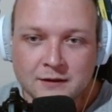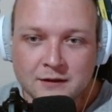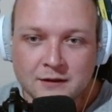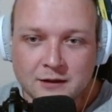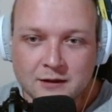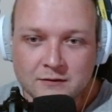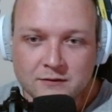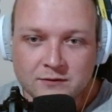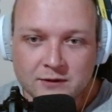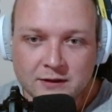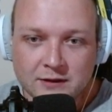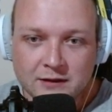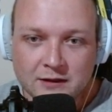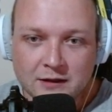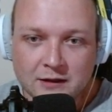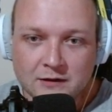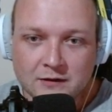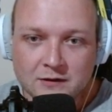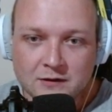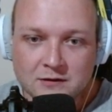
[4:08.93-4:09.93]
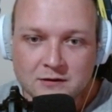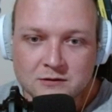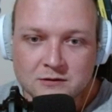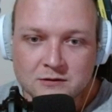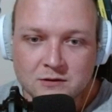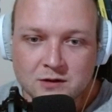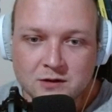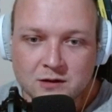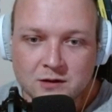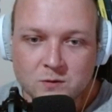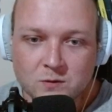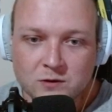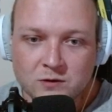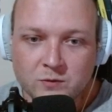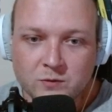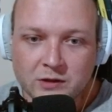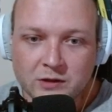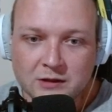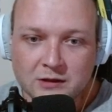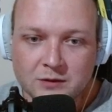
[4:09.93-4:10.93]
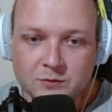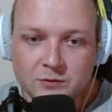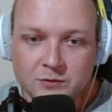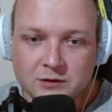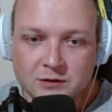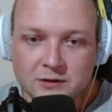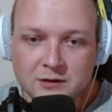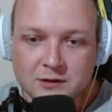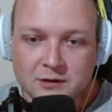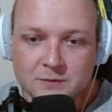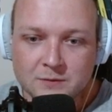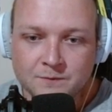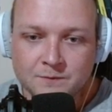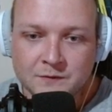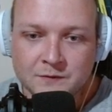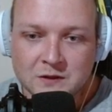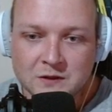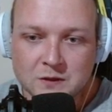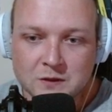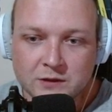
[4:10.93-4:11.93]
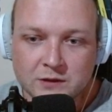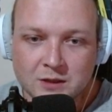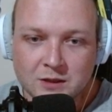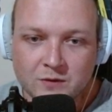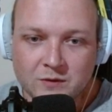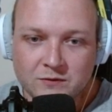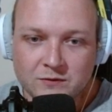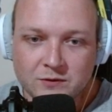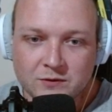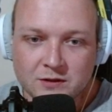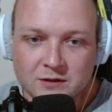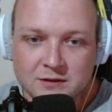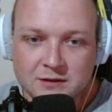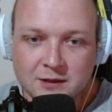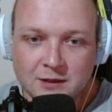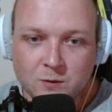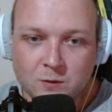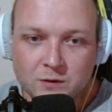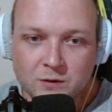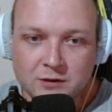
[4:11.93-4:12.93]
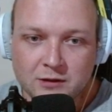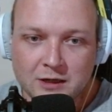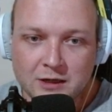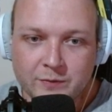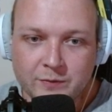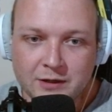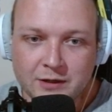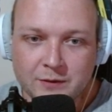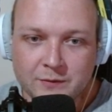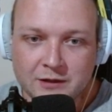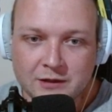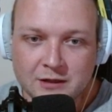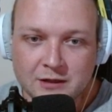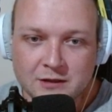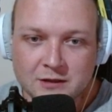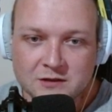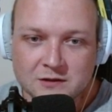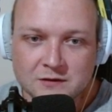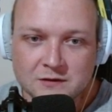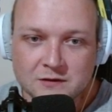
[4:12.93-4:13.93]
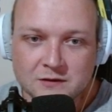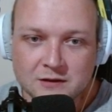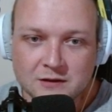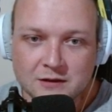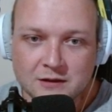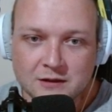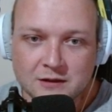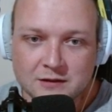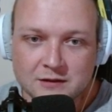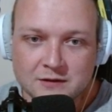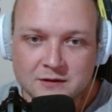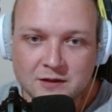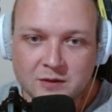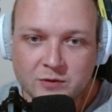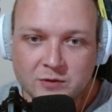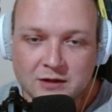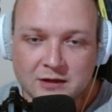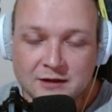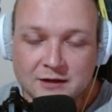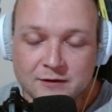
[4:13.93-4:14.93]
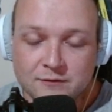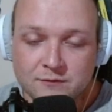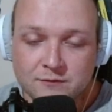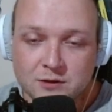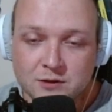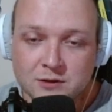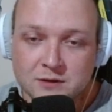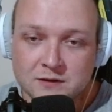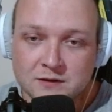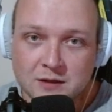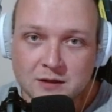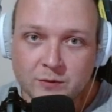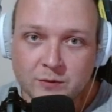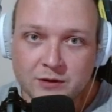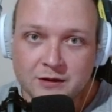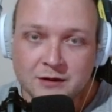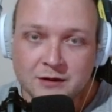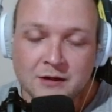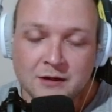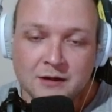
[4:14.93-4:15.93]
I don't feel like any of these 2 are worth picking up early on. So when we come on further down, we grab Hammer of the Ancients, Enhanced Hammer, and Fury's Hammer.